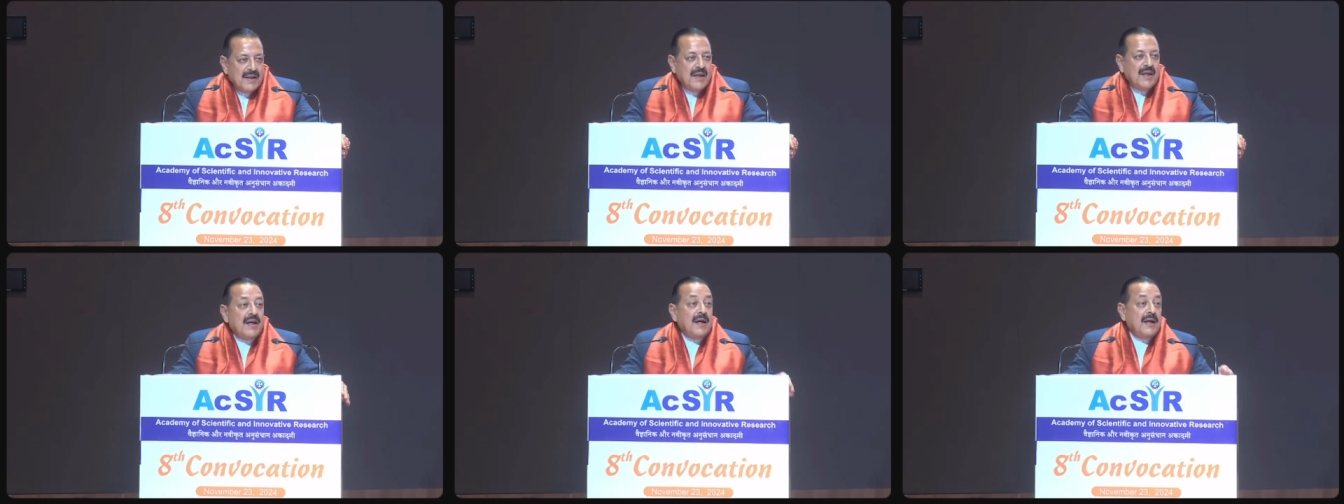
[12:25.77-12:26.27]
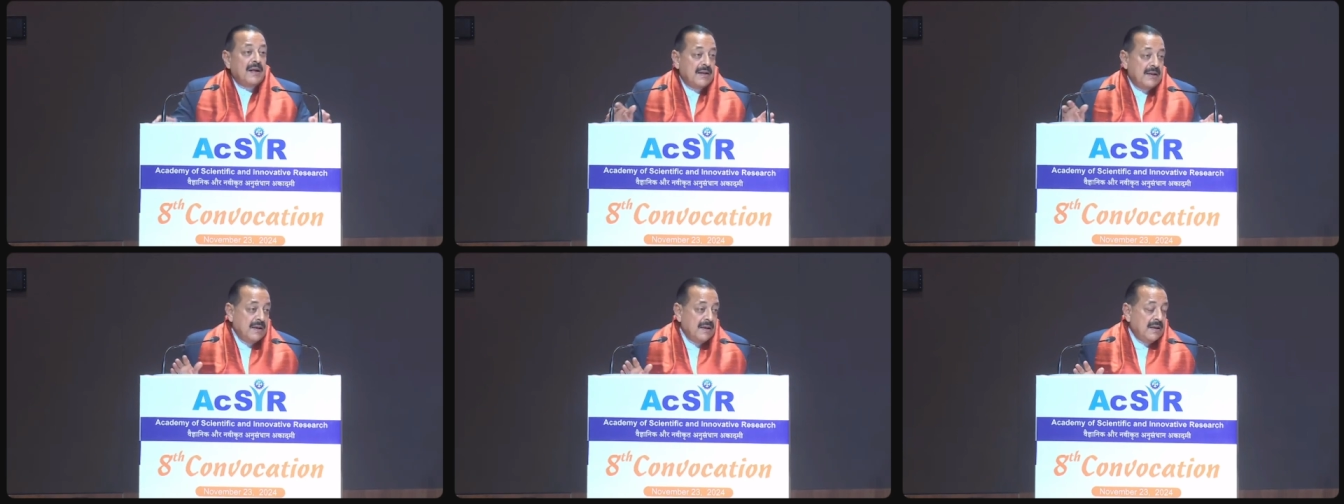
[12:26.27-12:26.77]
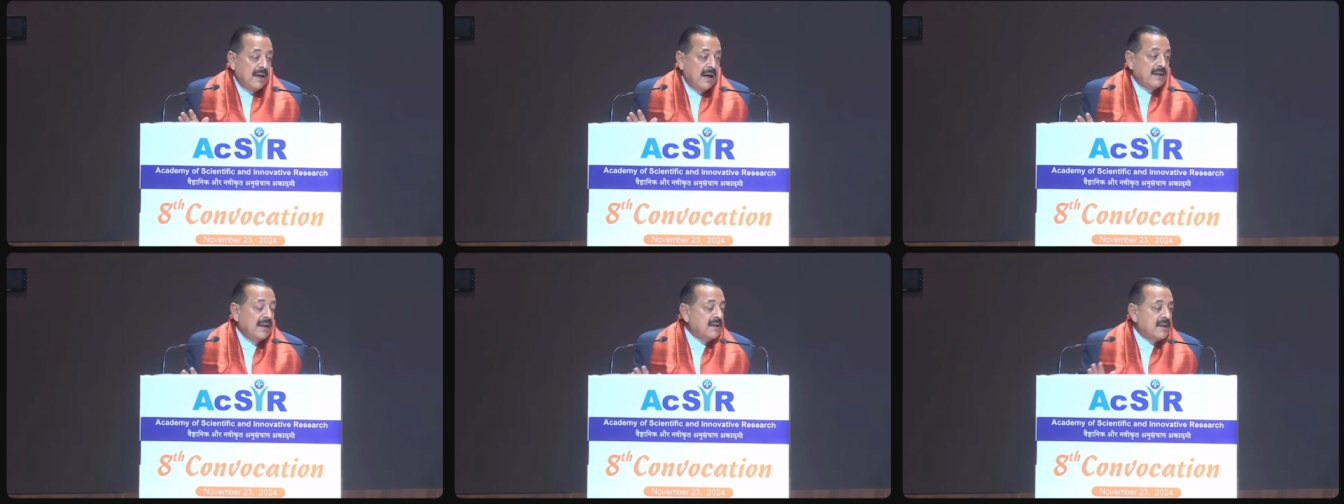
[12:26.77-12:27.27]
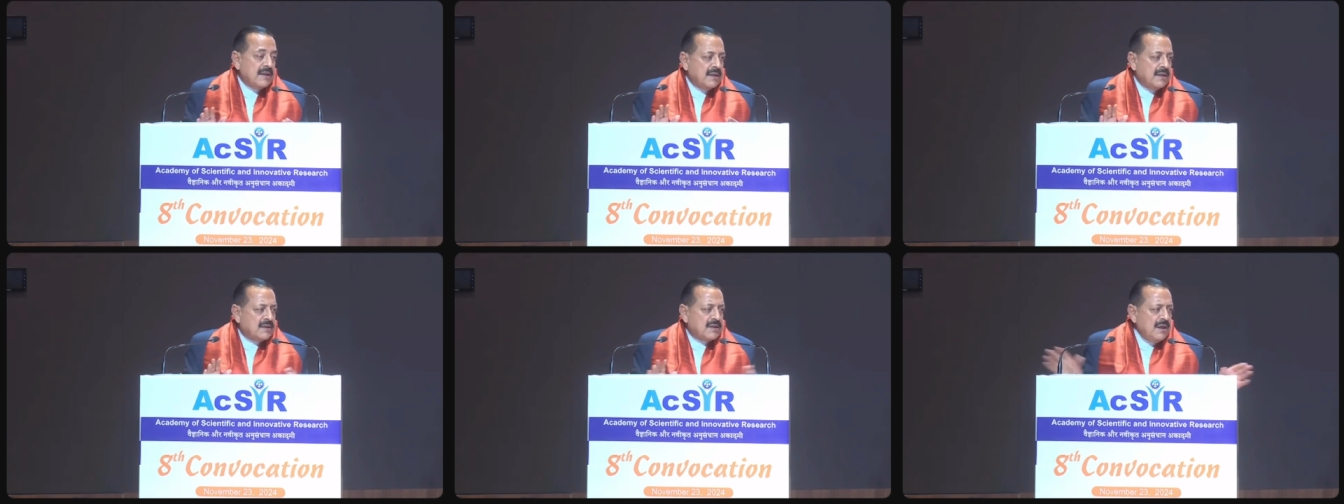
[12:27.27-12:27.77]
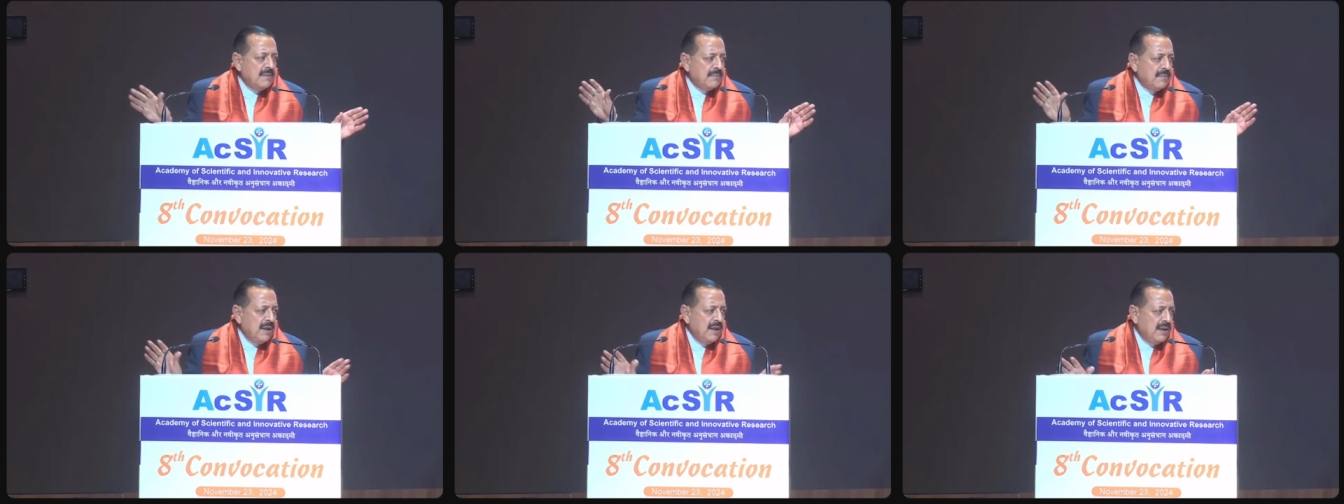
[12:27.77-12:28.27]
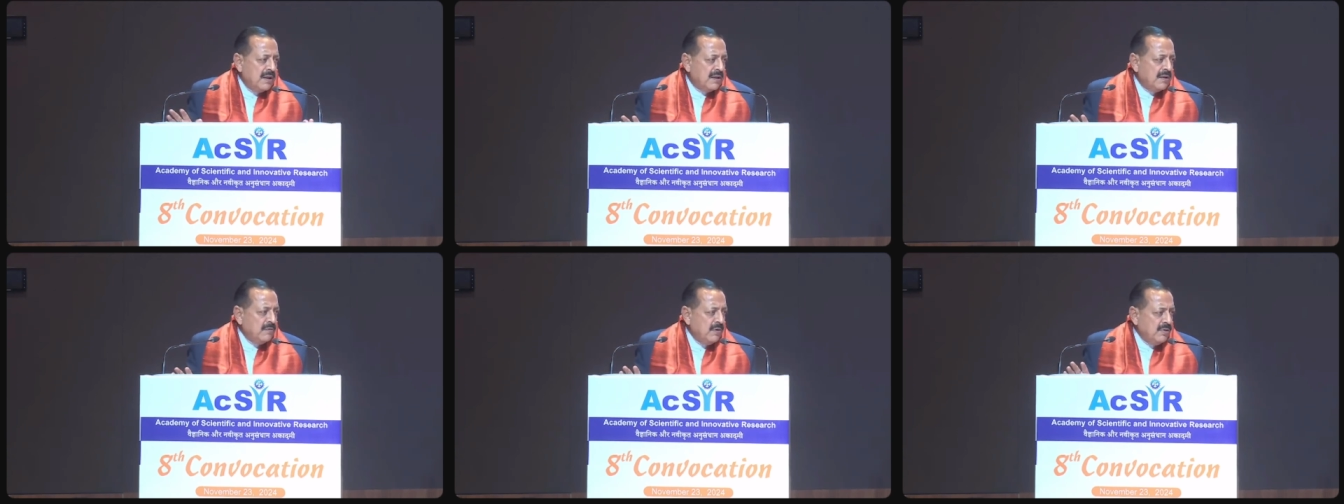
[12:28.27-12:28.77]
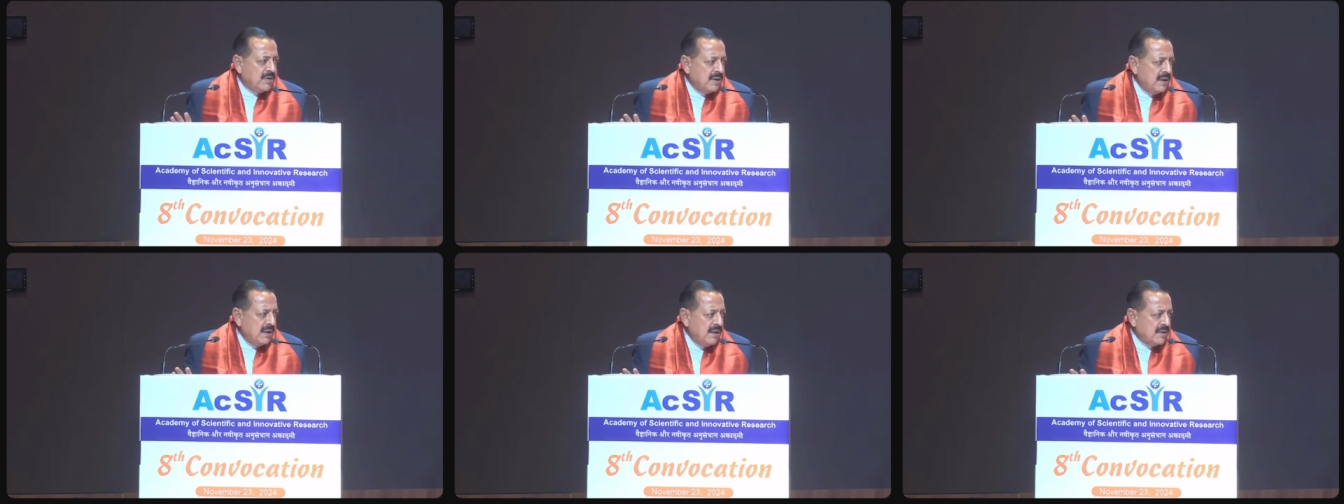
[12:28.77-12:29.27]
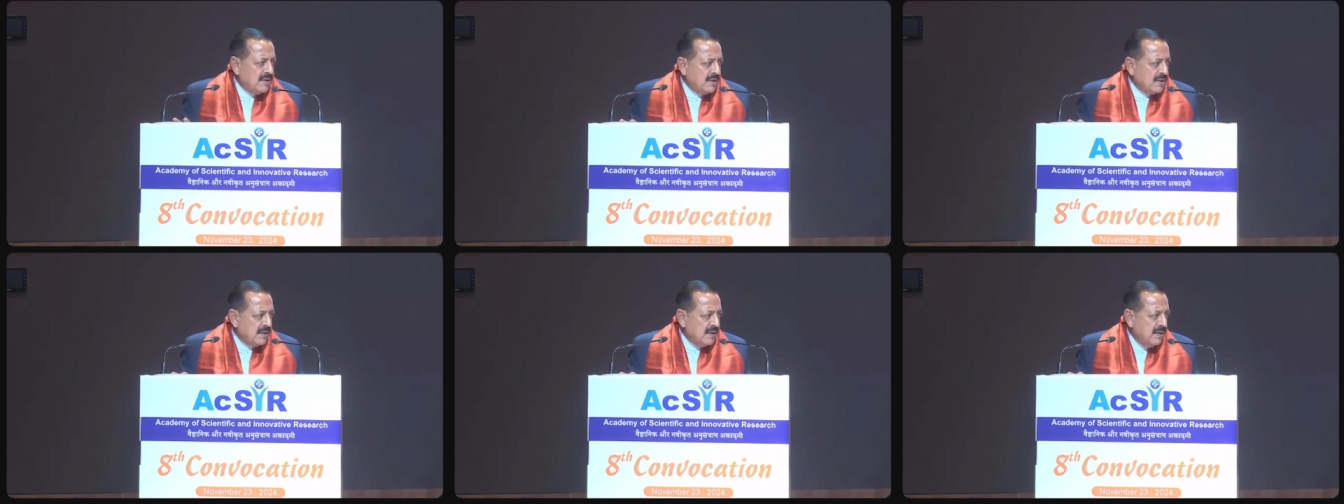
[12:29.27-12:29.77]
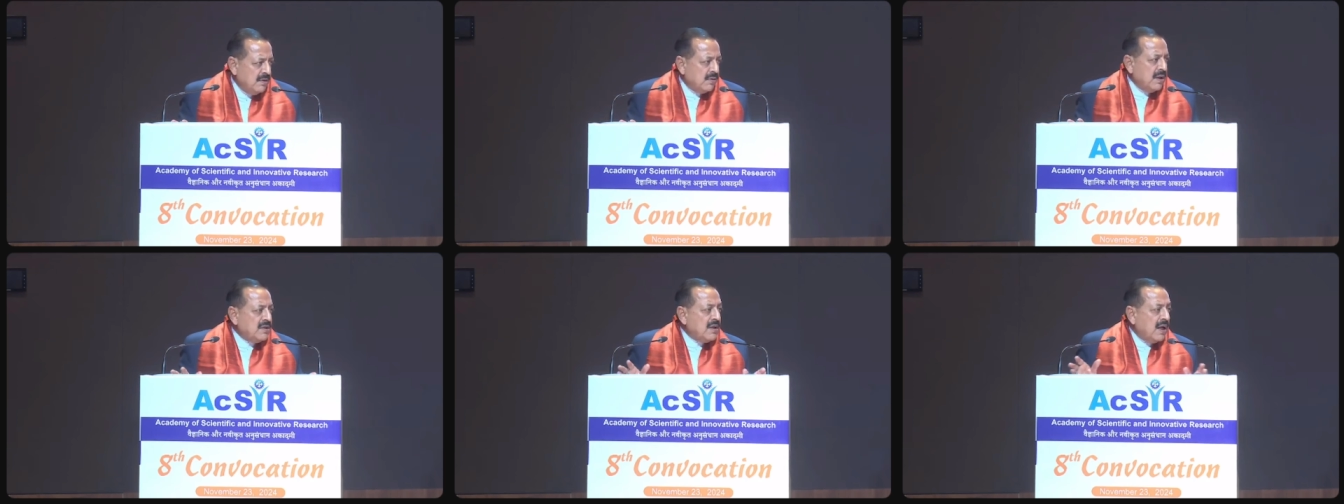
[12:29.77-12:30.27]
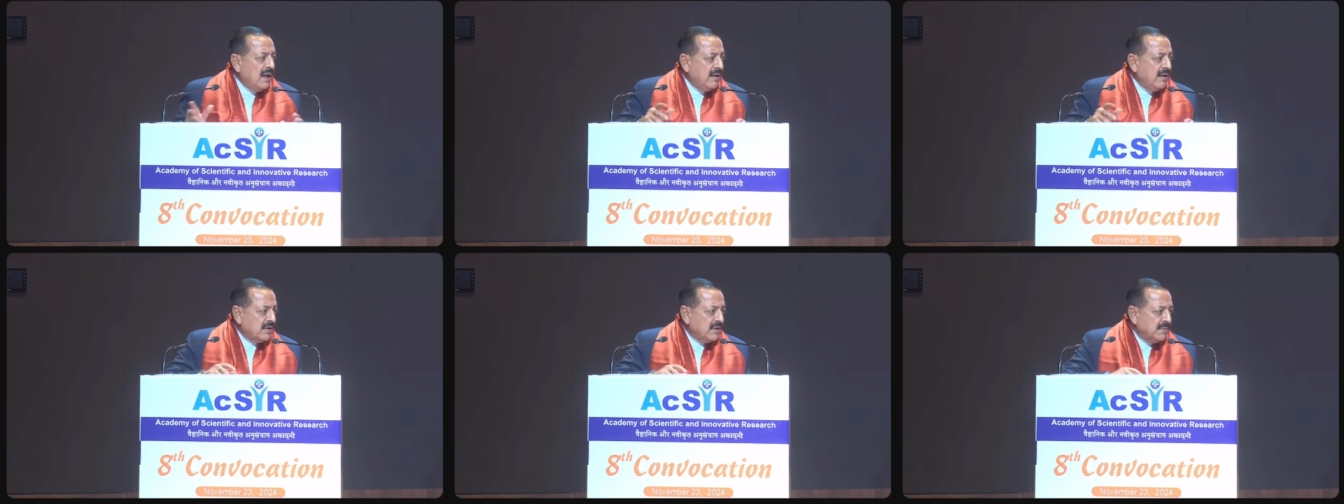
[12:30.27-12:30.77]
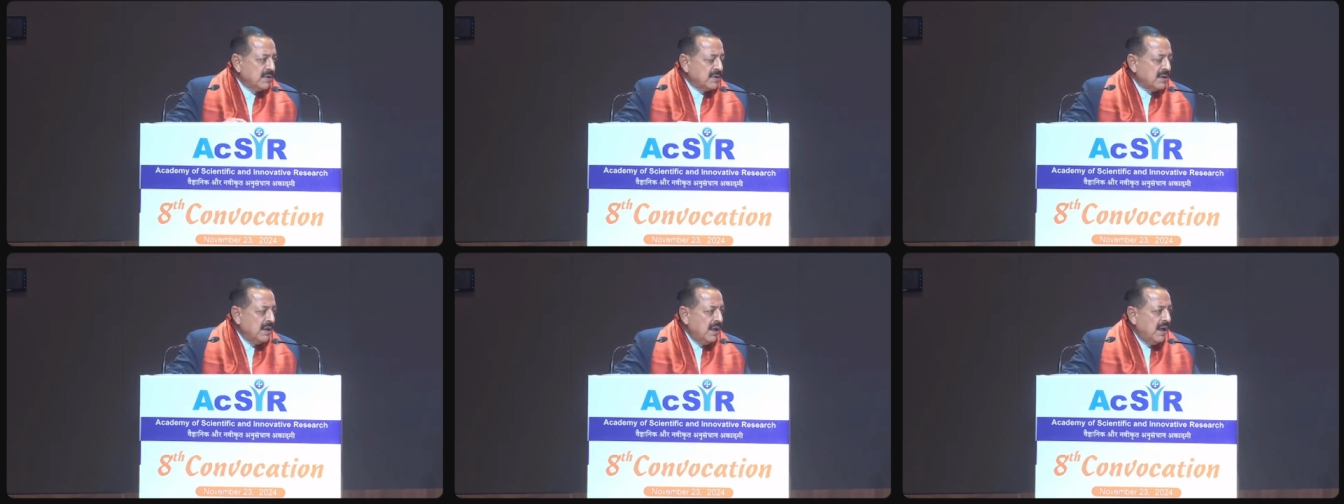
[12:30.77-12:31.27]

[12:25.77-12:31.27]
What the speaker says: Here, I think it's an extremely revolutionary decision. You can juggle your subjects.